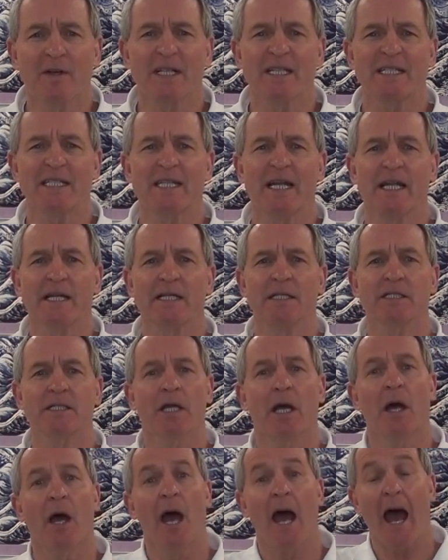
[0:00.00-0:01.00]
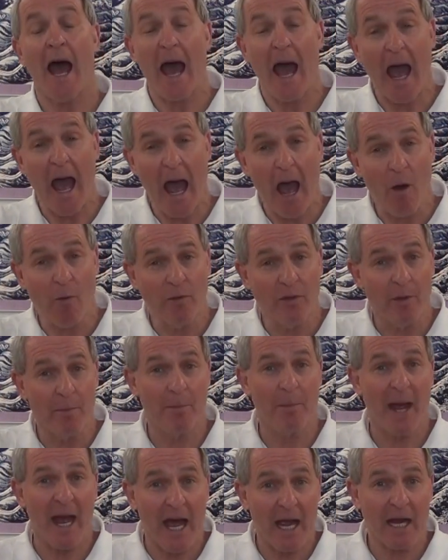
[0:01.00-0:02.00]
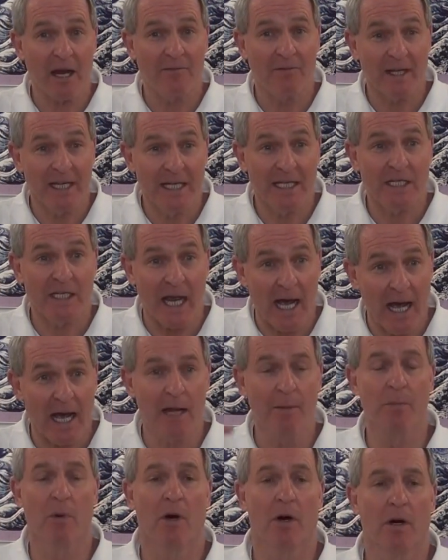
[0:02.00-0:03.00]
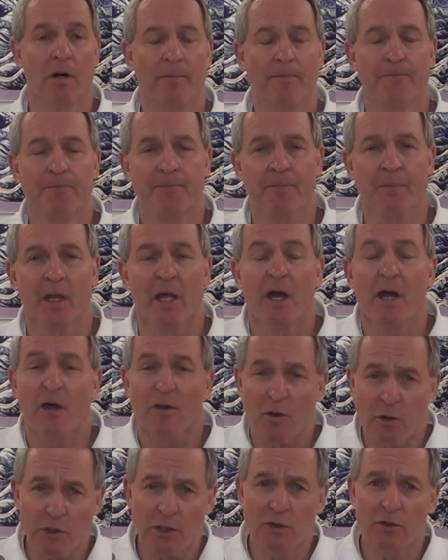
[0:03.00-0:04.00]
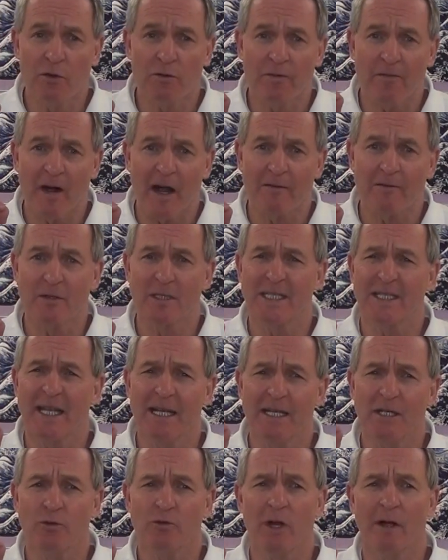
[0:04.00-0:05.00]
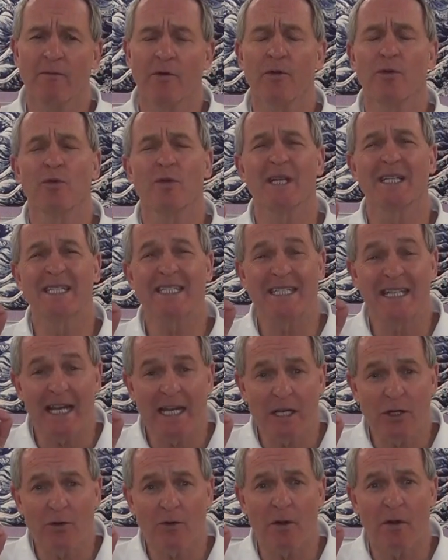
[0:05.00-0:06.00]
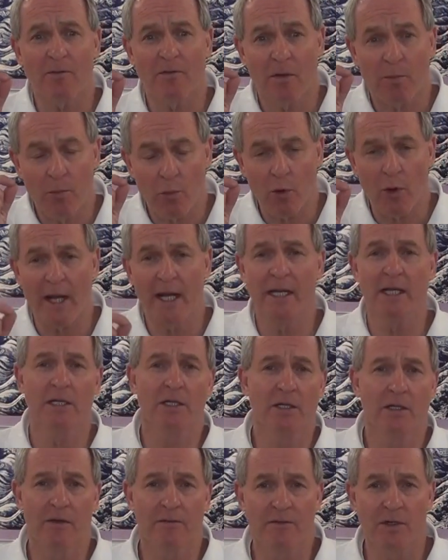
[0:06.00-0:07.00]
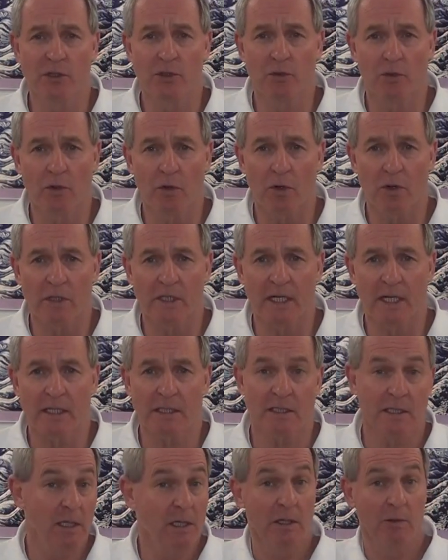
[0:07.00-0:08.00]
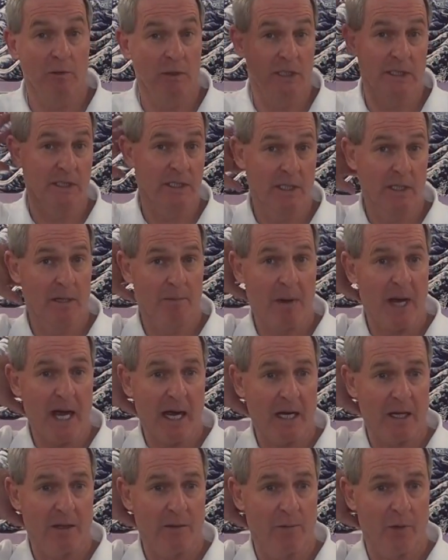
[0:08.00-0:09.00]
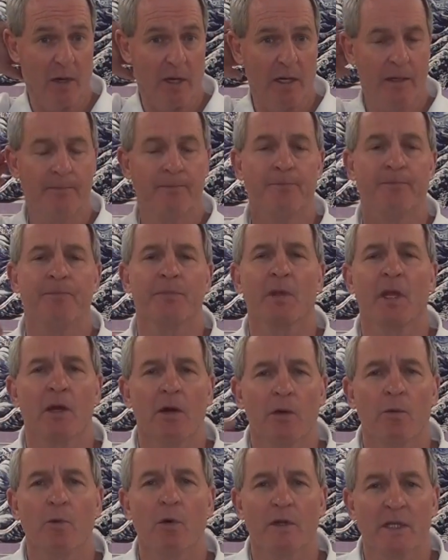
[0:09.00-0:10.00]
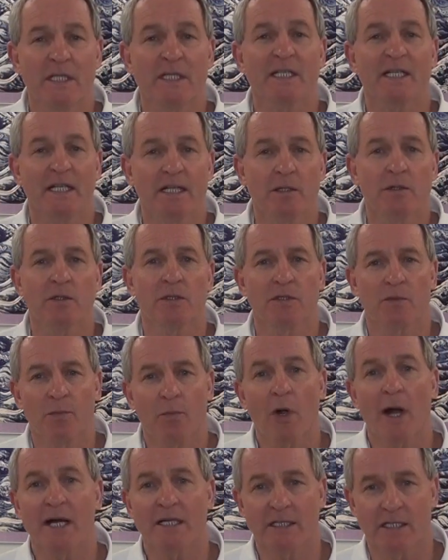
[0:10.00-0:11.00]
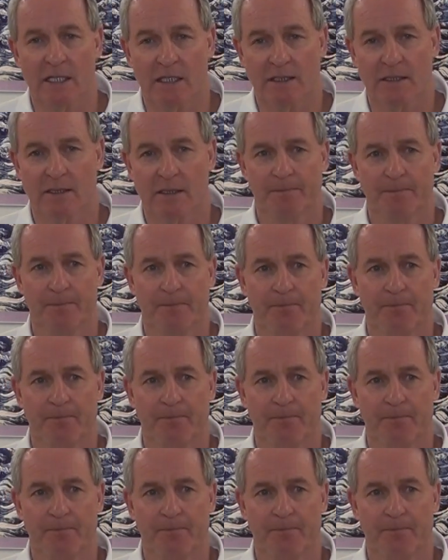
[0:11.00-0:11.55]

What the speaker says: extends out the back of each eyeball. Those nerve fibers then travel through the center of the brain to the visual cortex, which is in the back of the brain, where the signals are processed.